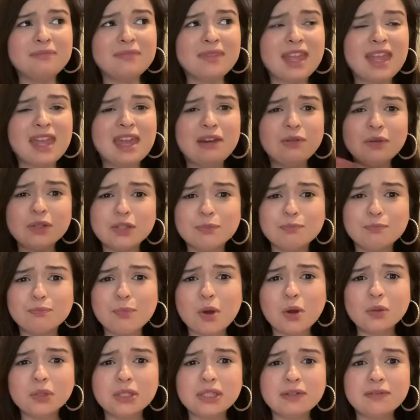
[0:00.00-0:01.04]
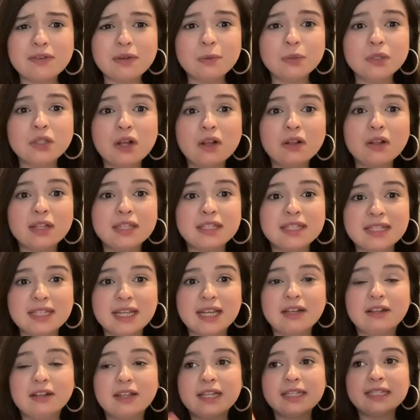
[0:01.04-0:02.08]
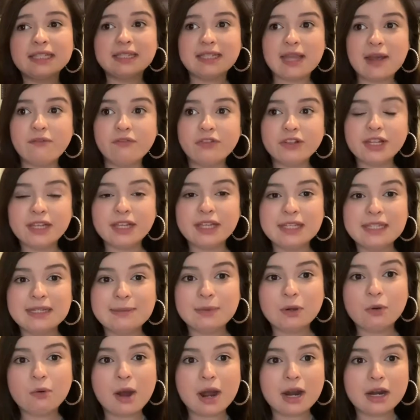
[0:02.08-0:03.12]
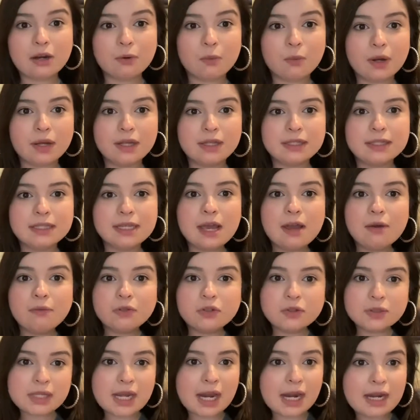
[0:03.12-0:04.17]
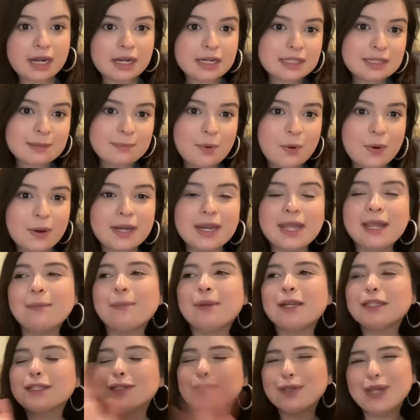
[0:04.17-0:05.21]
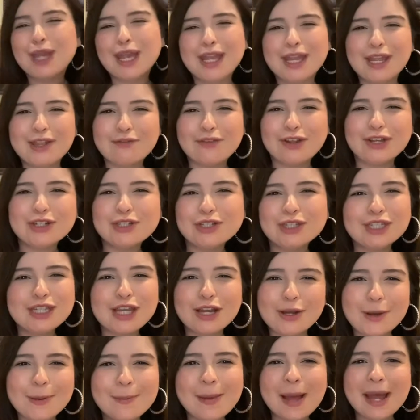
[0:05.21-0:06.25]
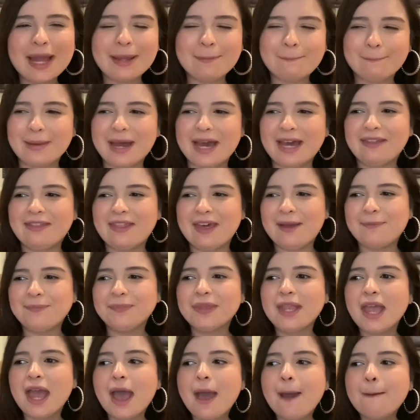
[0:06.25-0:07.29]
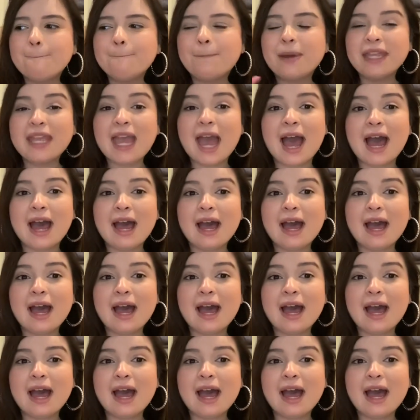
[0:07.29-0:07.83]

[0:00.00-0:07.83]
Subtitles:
it was, most of it was all on sale except for the Lizzie McGuire ones, which was kind of disappointing, but it's okay. Eventually I'll go back and buy them. But yeah,